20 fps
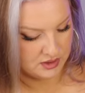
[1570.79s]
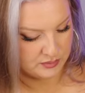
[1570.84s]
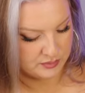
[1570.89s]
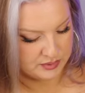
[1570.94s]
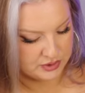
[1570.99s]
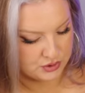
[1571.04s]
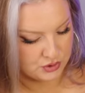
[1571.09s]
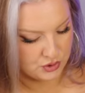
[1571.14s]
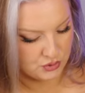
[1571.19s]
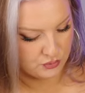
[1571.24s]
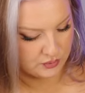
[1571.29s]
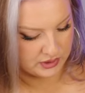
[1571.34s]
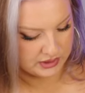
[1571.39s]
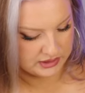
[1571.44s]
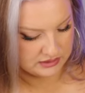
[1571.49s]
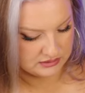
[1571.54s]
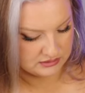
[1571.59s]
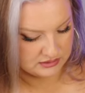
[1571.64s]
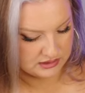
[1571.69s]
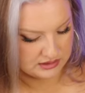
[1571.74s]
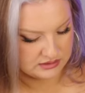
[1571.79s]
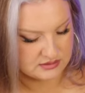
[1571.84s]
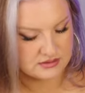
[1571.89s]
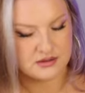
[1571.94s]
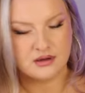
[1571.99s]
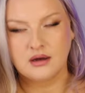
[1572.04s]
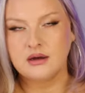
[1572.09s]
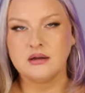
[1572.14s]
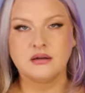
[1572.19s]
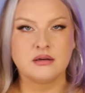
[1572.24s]
But you know what? It's
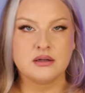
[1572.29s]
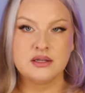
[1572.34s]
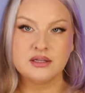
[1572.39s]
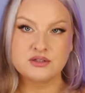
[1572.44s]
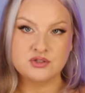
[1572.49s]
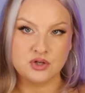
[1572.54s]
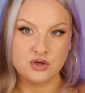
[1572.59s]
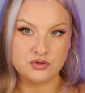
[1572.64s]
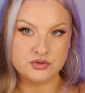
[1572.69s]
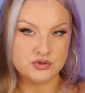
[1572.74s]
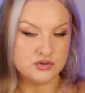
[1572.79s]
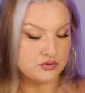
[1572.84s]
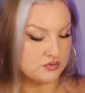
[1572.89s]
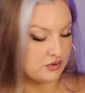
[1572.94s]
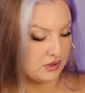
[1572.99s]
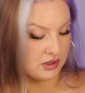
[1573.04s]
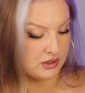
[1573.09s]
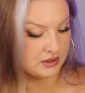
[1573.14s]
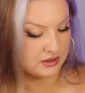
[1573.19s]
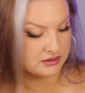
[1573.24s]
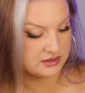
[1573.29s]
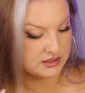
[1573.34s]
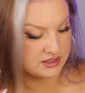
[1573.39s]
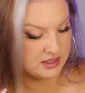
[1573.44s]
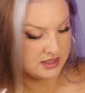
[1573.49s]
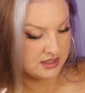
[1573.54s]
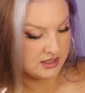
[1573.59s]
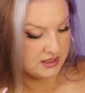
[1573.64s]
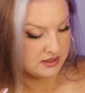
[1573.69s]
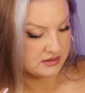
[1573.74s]
also got
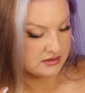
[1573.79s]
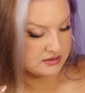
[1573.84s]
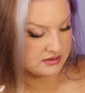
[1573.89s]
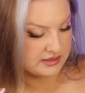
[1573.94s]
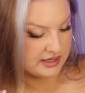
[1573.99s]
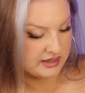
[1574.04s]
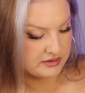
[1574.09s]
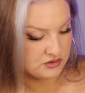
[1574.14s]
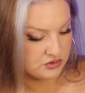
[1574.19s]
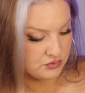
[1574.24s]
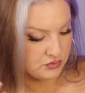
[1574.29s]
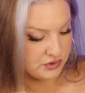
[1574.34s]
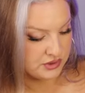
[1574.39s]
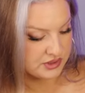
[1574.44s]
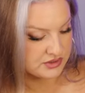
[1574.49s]
sandalwood.